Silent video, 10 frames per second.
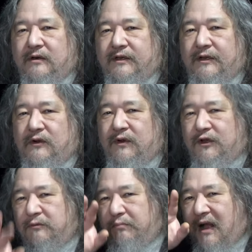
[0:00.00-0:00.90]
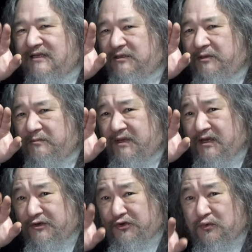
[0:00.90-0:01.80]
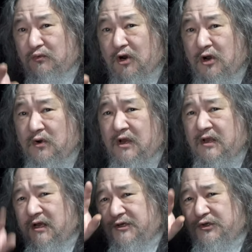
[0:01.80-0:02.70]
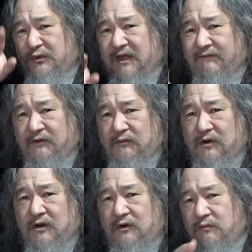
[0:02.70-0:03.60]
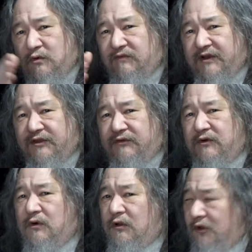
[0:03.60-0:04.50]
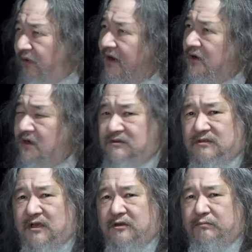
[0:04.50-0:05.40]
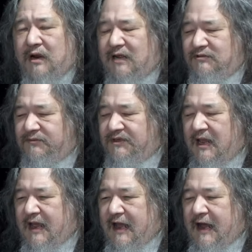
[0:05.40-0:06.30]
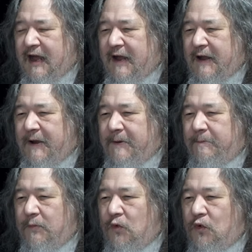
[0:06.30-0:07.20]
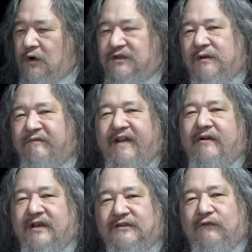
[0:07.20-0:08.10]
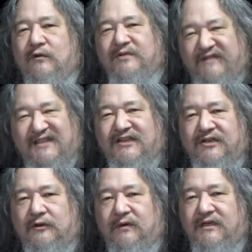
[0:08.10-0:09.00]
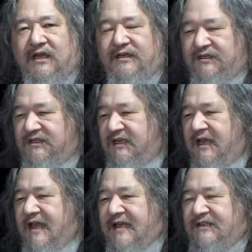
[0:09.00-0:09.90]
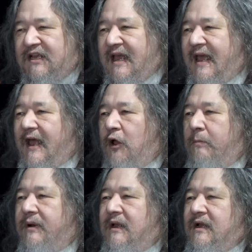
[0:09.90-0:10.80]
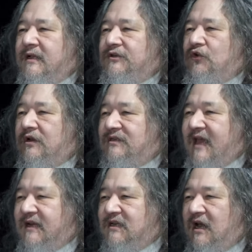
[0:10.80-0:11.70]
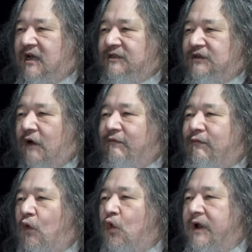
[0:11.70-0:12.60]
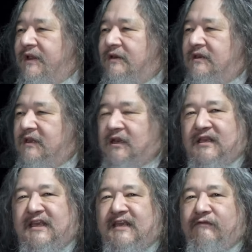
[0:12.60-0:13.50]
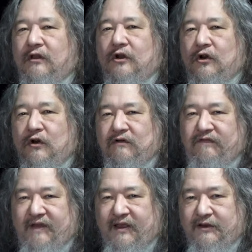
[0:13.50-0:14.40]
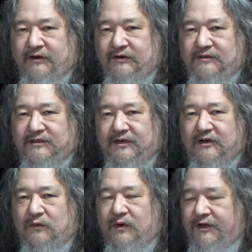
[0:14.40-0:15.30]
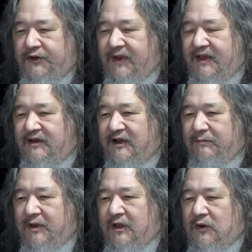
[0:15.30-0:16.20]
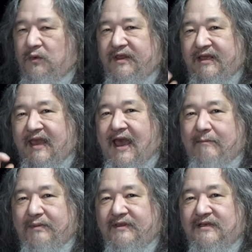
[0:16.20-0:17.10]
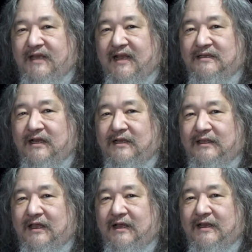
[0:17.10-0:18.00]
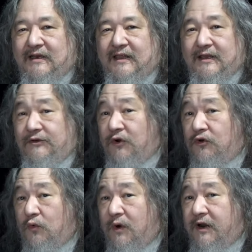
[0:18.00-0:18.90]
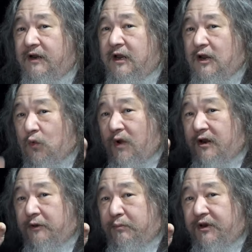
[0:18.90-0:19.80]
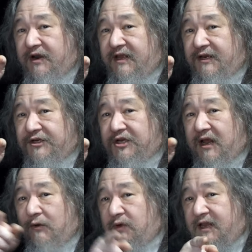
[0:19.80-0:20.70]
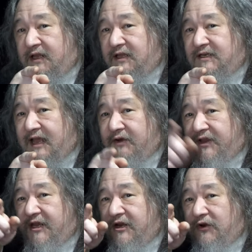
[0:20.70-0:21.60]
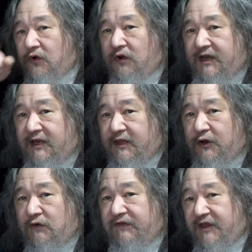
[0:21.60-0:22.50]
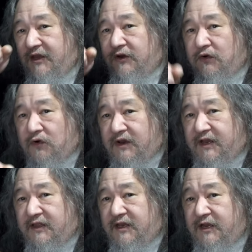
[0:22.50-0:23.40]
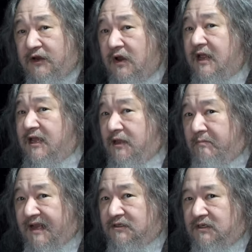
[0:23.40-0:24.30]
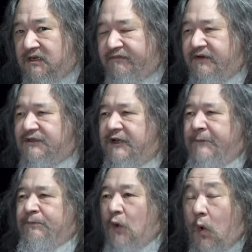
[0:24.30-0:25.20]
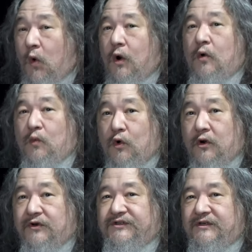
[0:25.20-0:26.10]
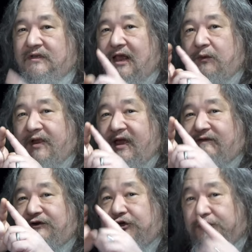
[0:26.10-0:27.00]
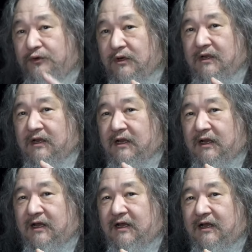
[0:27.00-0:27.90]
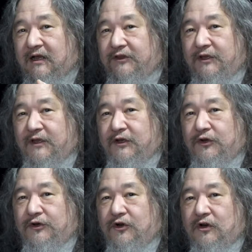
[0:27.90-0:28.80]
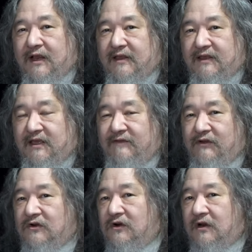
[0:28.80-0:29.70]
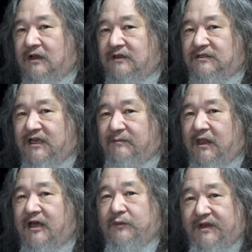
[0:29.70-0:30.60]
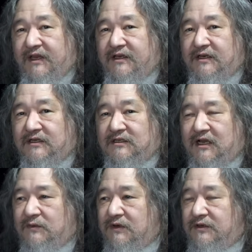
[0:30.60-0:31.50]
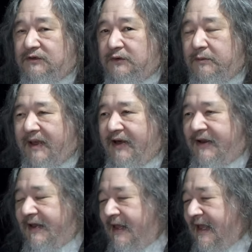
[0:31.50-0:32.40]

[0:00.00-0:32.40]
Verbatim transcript: You know, it could possibly be a two row, a two level row moving through, although that causes other problems, uh, um, or some various forms of additional redundancy to help tectons avoid you know, evil Kirk failures. You know, where you end up with a gap in the tecton line that you don't know where where to put it in. Should I heal it down? here or heal it over here or heal it here. It makes a difference. Or worse, now we have two, uh, uh, the good Kirk and the evil Kirk on the same line, and we need to decide what to do about it.